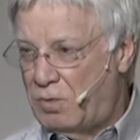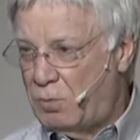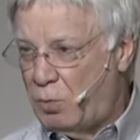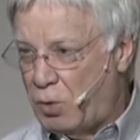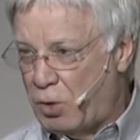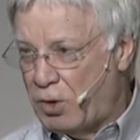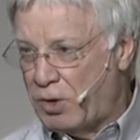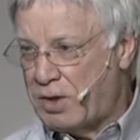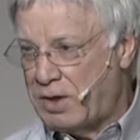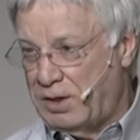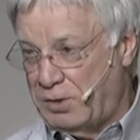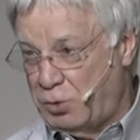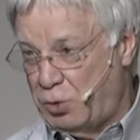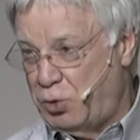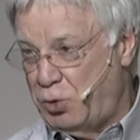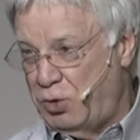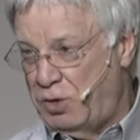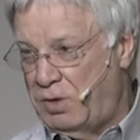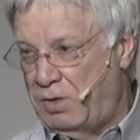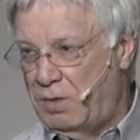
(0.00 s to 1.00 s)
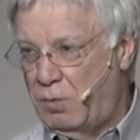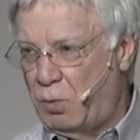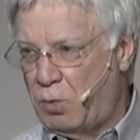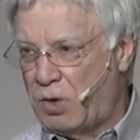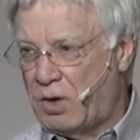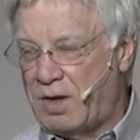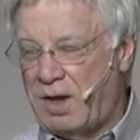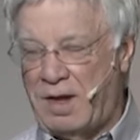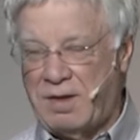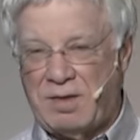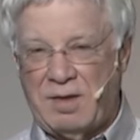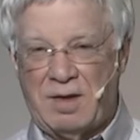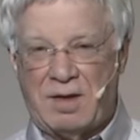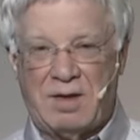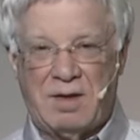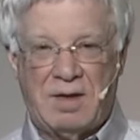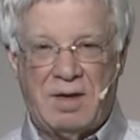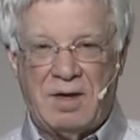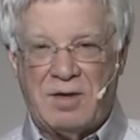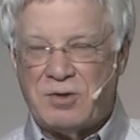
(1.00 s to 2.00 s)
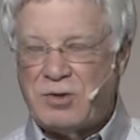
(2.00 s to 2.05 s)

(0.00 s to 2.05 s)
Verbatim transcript: work and good work ethic.